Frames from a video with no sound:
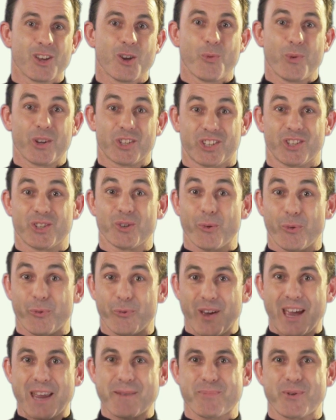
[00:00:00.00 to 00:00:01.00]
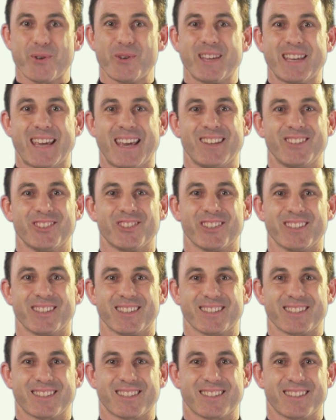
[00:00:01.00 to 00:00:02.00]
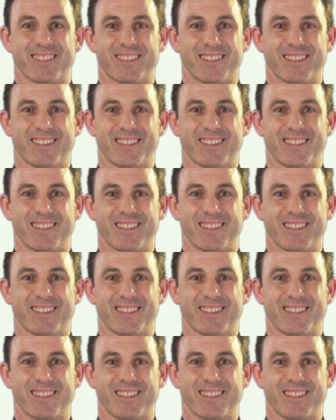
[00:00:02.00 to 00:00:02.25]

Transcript: which are your fat-burning engines.